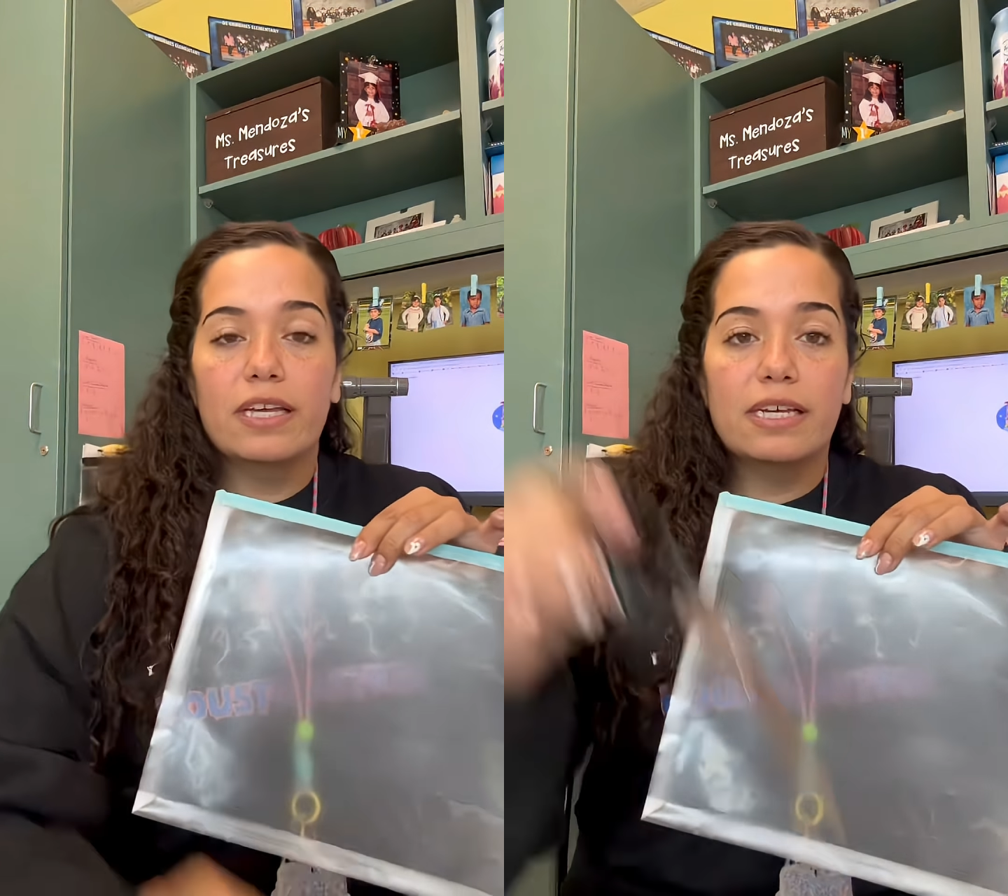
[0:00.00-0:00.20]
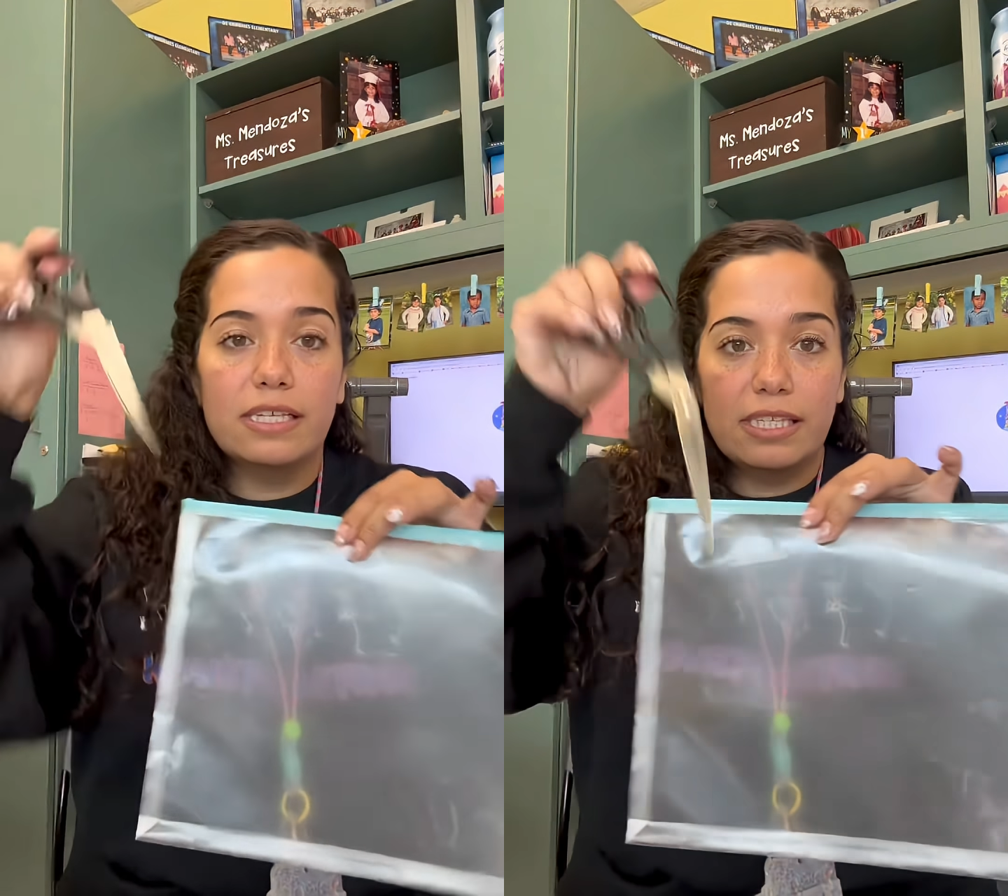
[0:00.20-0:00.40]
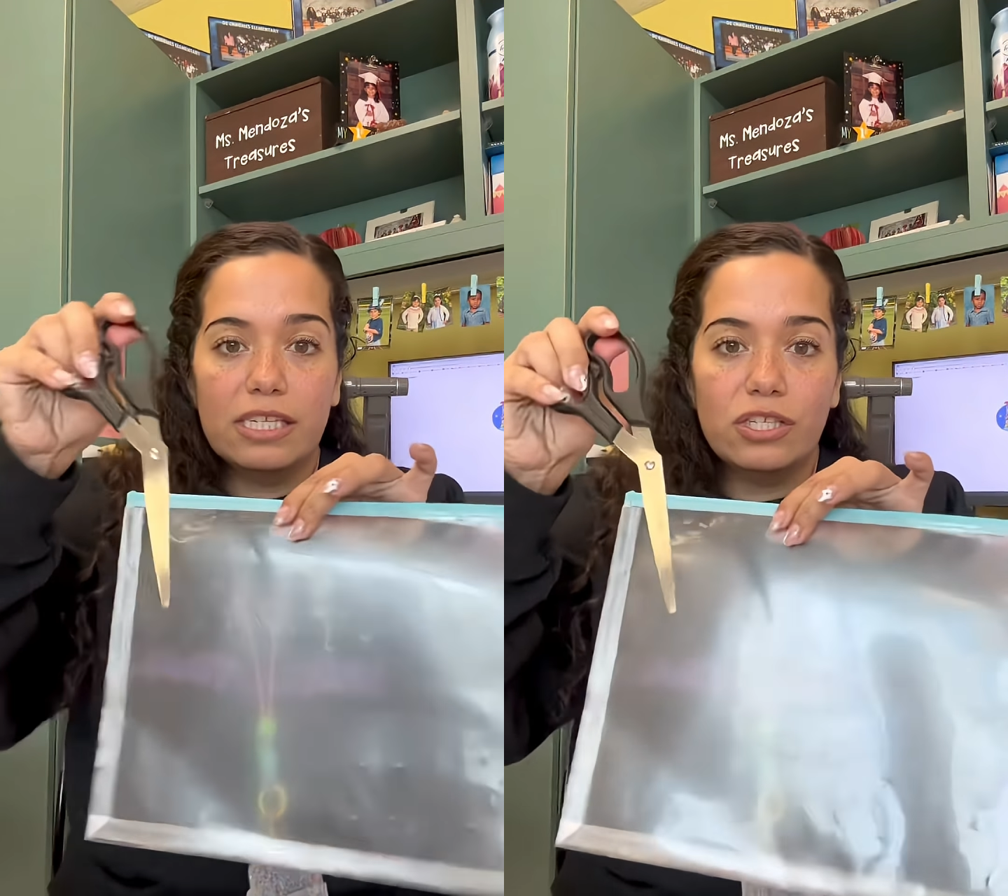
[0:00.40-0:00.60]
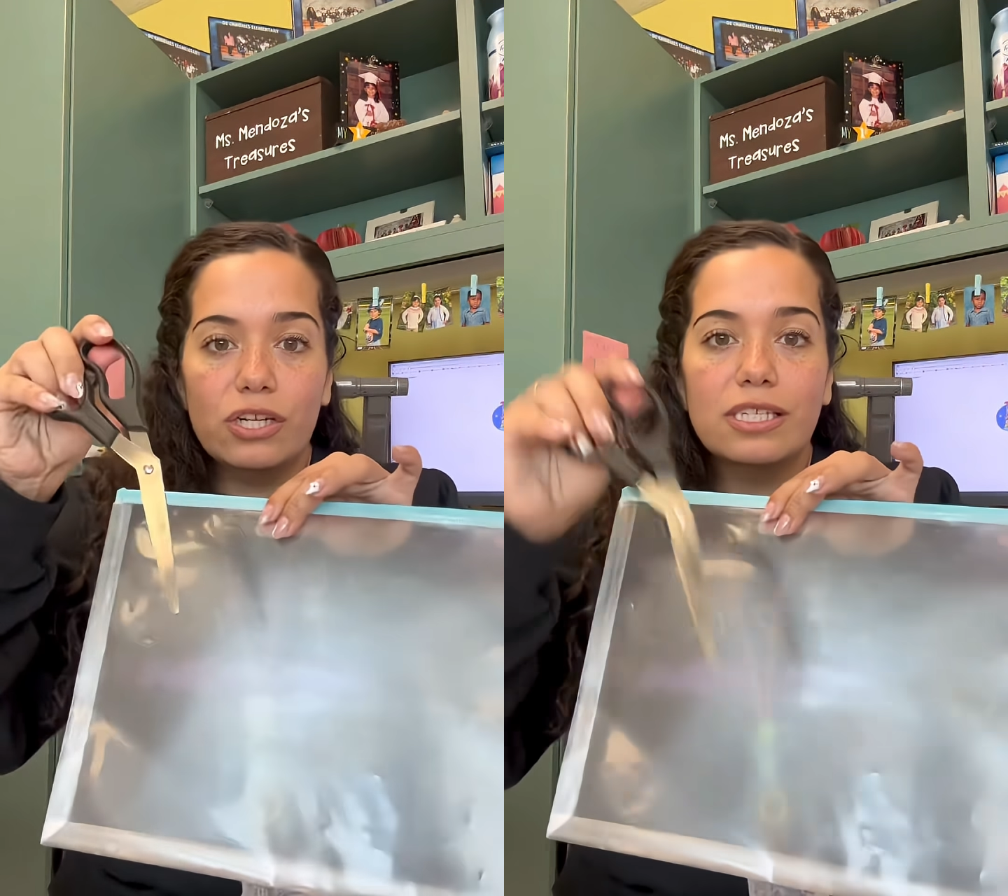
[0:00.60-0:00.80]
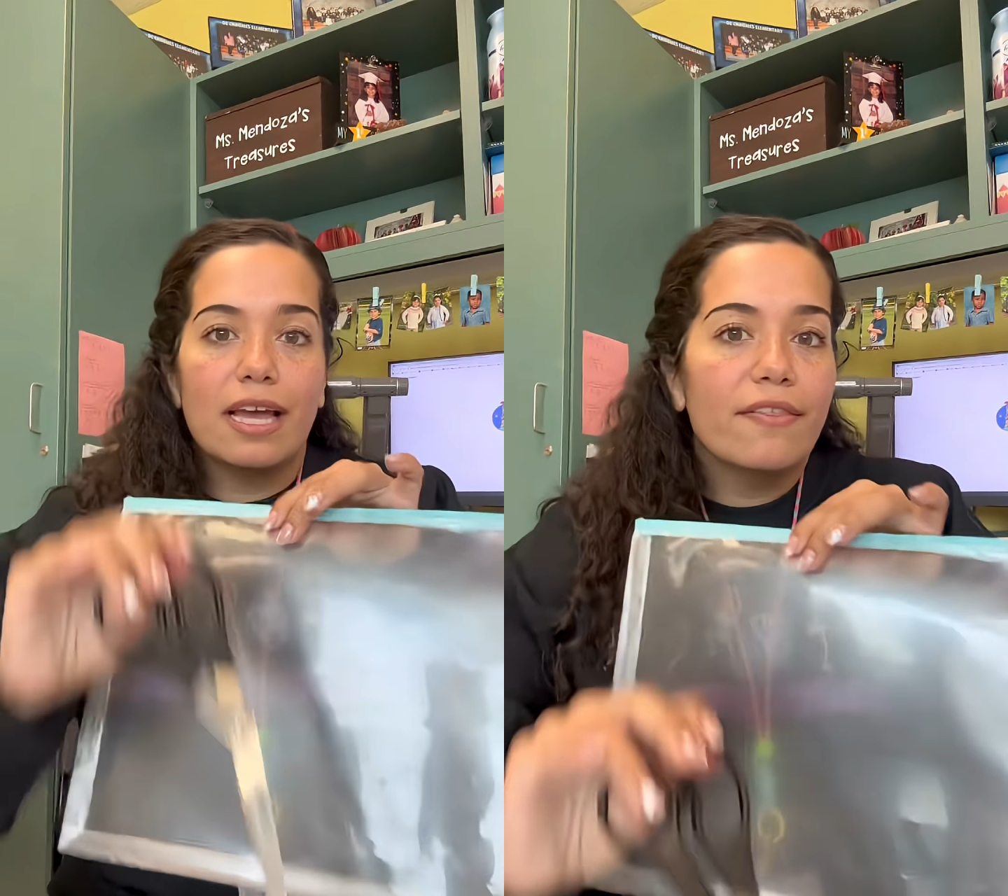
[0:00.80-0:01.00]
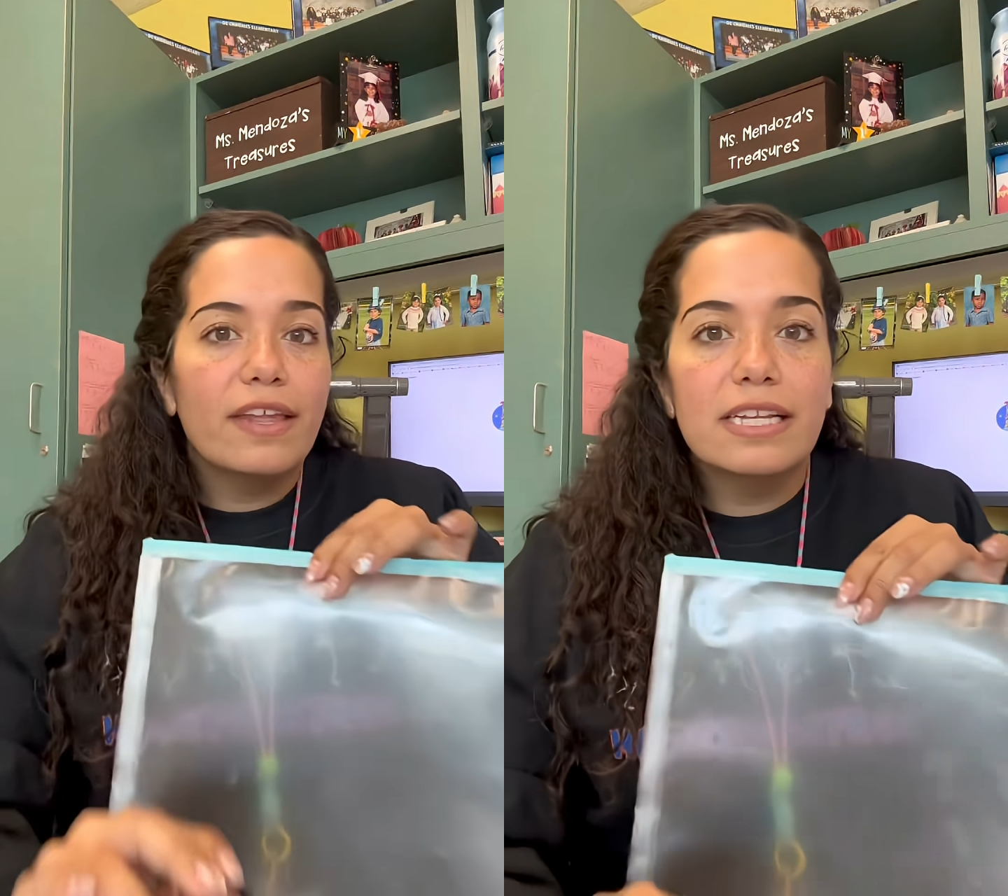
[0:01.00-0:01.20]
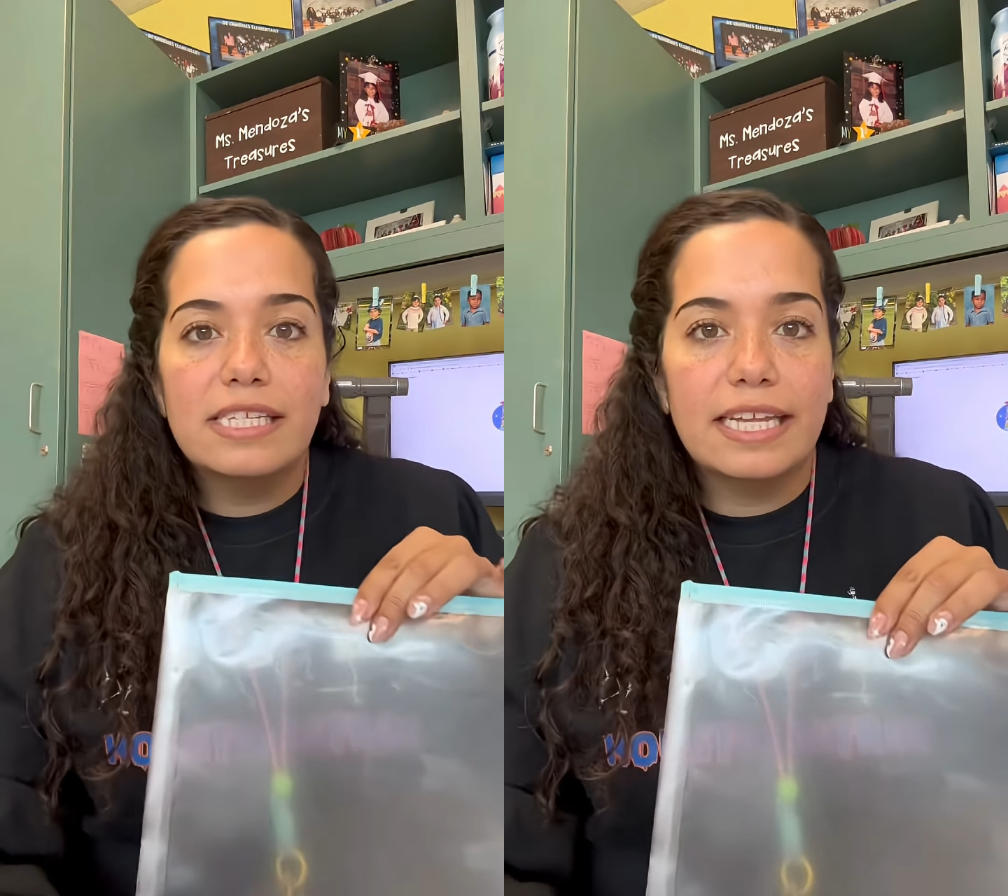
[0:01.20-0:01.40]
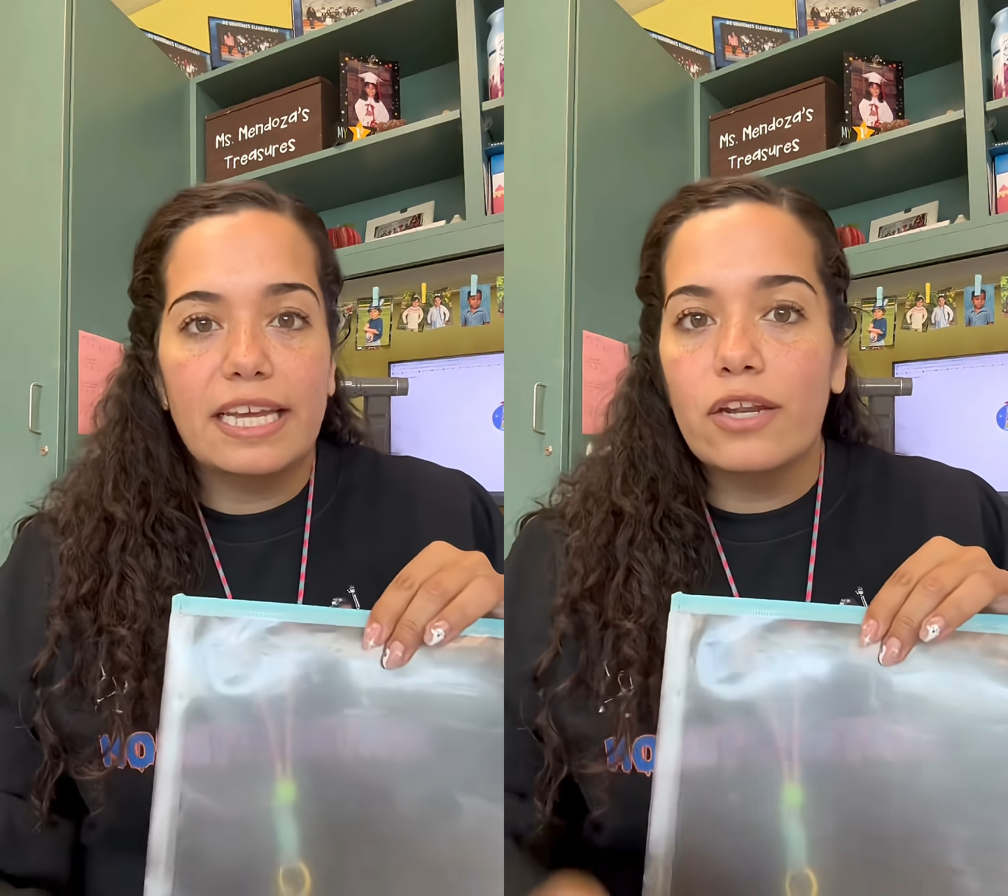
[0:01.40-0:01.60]
the scissors and then a
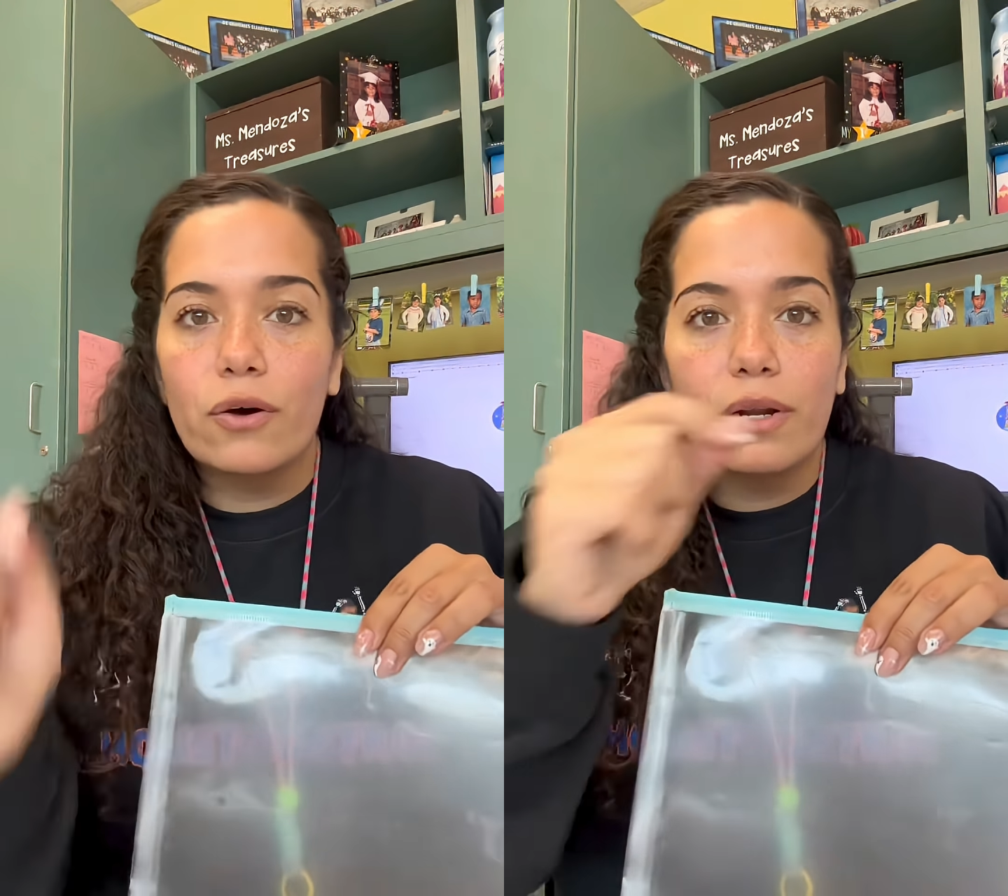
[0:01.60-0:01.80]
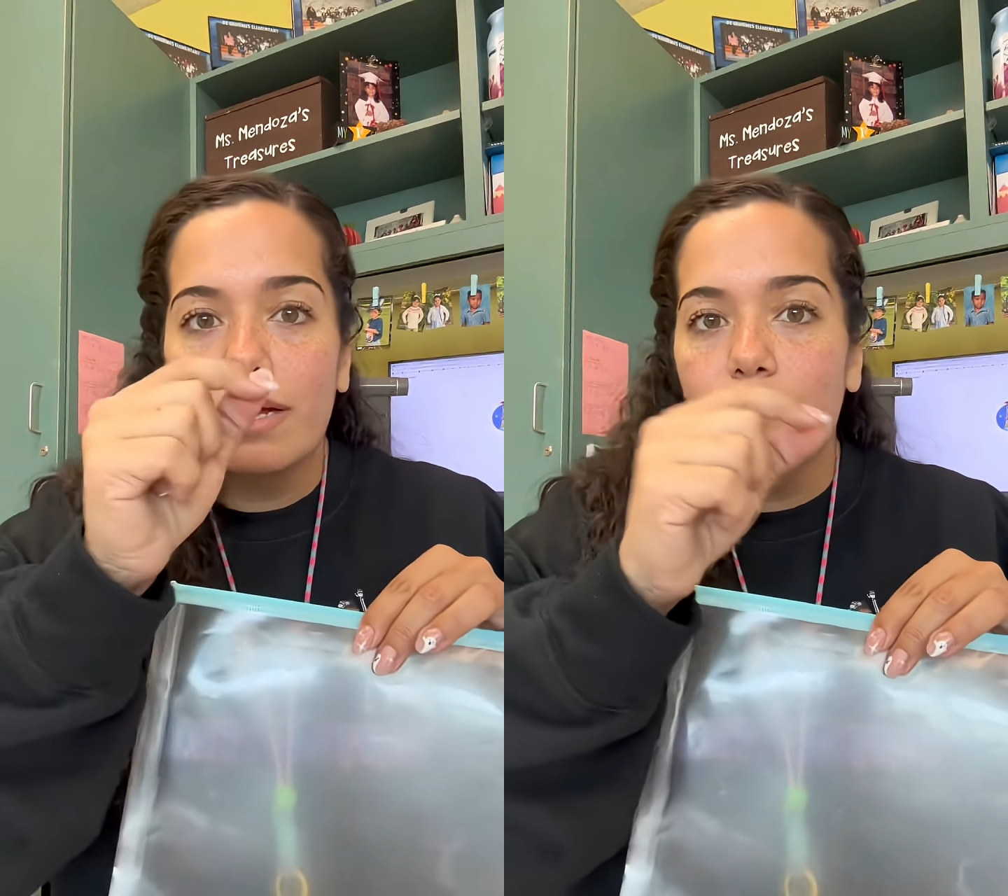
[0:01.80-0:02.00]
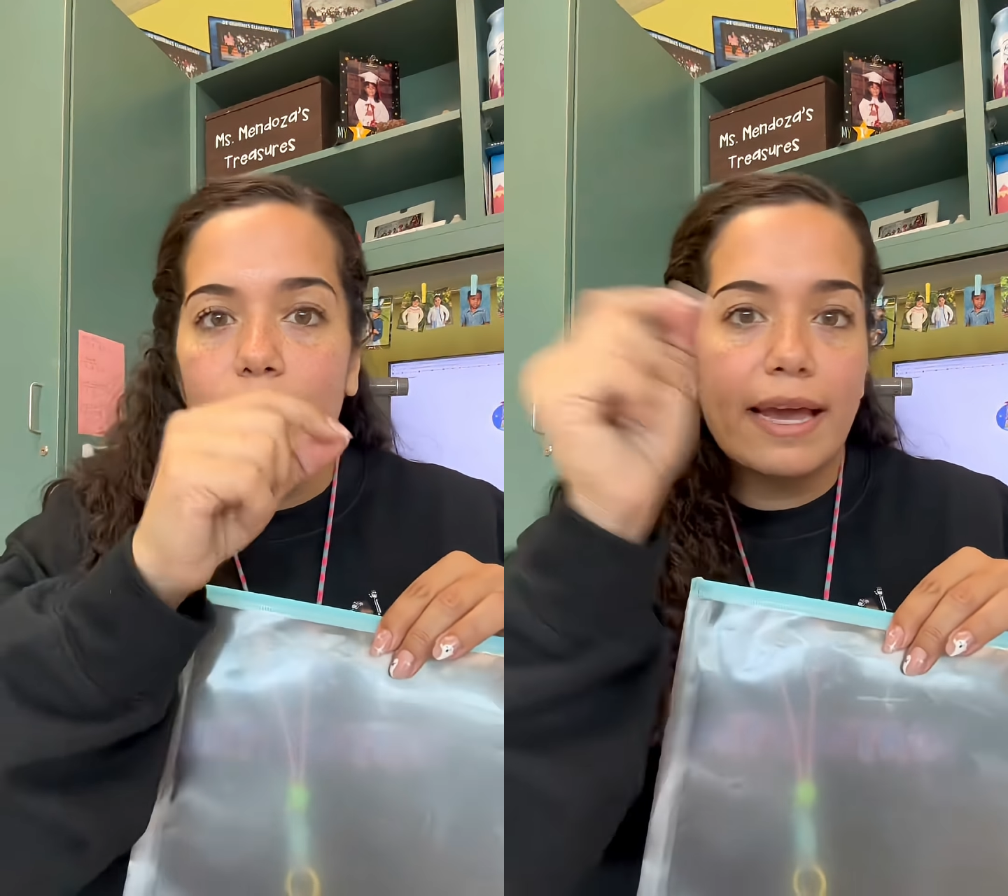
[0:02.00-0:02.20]
sticky note of,